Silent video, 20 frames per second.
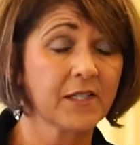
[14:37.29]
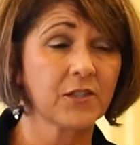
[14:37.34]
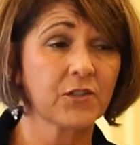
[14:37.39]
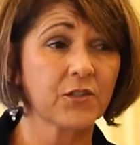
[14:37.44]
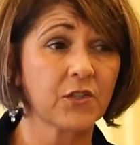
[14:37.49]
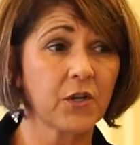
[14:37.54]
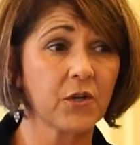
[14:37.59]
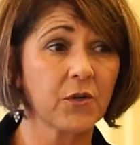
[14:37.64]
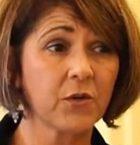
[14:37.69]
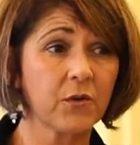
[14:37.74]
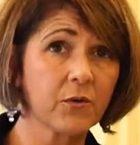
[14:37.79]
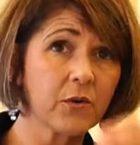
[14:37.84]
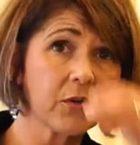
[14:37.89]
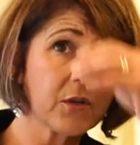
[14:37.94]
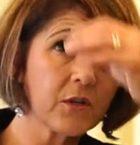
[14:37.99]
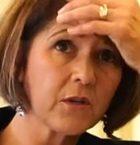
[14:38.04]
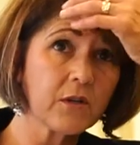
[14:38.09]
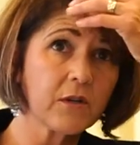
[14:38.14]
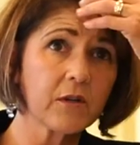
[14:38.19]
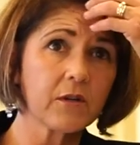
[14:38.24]
So
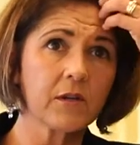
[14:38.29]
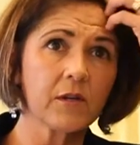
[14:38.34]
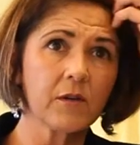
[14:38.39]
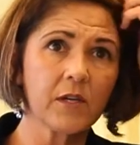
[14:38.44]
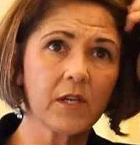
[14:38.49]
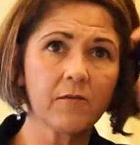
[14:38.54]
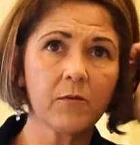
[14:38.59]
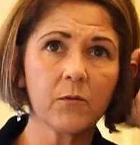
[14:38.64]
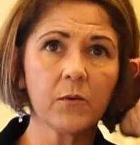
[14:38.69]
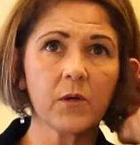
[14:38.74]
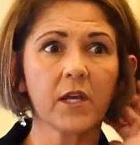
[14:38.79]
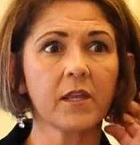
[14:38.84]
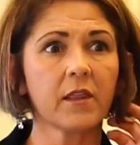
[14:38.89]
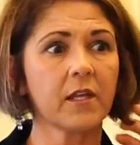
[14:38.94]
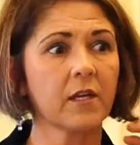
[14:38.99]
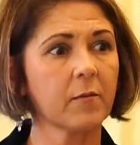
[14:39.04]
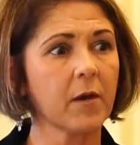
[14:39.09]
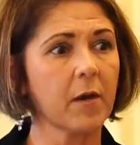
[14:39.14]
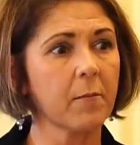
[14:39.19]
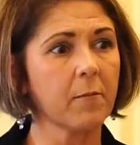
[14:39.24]
even when I
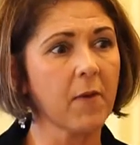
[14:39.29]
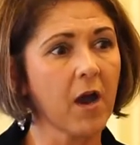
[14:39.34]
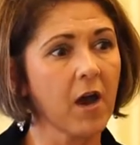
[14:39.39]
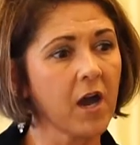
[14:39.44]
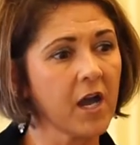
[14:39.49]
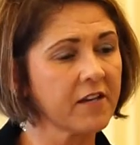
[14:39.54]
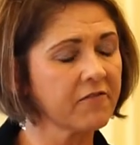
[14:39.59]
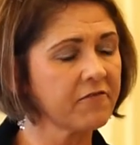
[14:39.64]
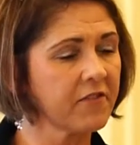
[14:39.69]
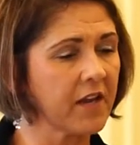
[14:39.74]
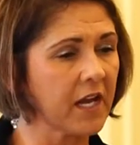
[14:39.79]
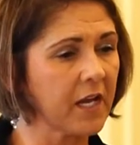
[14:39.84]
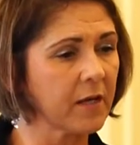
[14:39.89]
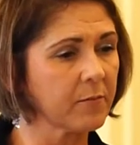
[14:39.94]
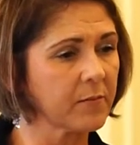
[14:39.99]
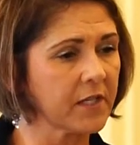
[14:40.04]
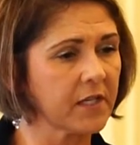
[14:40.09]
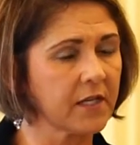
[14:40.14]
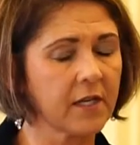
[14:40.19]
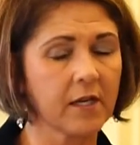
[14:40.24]
think about my
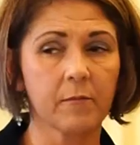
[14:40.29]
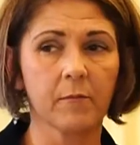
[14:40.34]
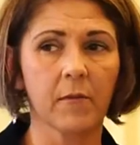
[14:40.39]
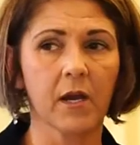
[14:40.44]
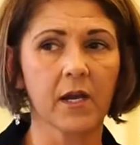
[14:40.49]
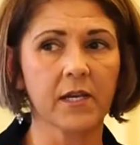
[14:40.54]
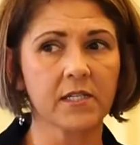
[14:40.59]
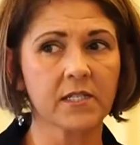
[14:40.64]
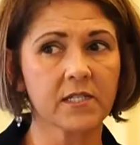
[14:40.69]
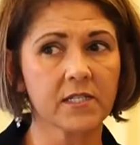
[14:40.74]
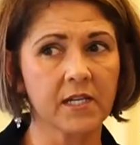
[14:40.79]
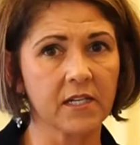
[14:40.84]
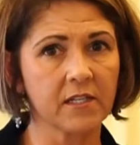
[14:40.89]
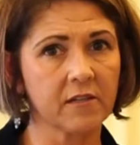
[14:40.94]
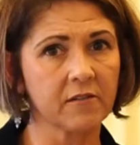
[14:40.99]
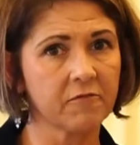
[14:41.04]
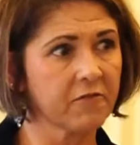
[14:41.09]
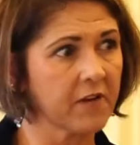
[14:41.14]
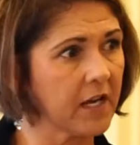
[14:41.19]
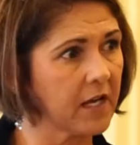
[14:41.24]
family and my
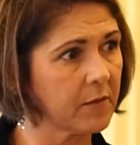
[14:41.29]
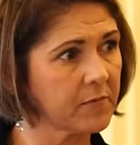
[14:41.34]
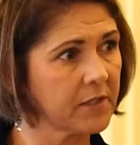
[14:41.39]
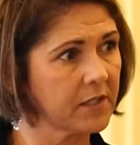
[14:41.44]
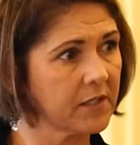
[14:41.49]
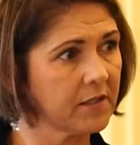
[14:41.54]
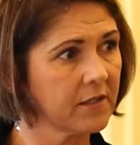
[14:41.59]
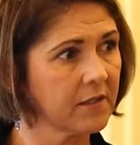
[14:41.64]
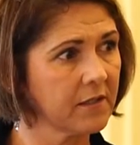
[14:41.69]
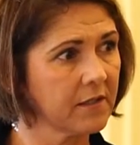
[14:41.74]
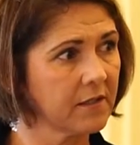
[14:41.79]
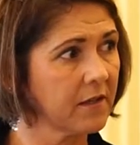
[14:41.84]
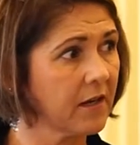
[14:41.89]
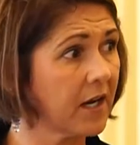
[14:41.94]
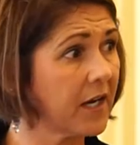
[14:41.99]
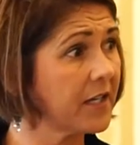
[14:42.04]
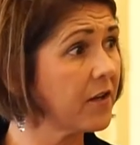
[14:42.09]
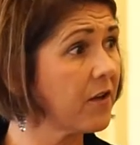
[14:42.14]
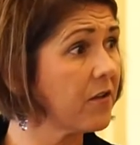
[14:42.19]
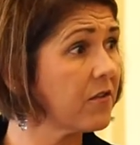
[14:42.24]
extended family,
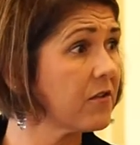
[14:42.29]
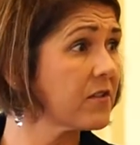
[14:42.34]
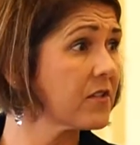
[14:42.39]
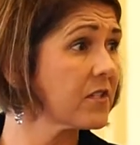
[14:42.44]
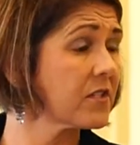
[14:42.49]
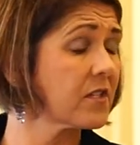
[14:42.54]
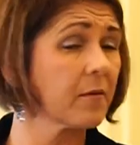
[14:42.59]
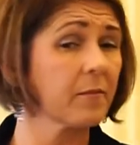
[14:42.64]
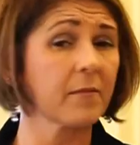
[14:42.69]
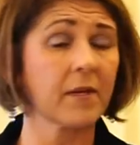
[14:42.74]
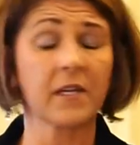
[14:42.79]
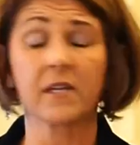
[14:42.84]
I know there are some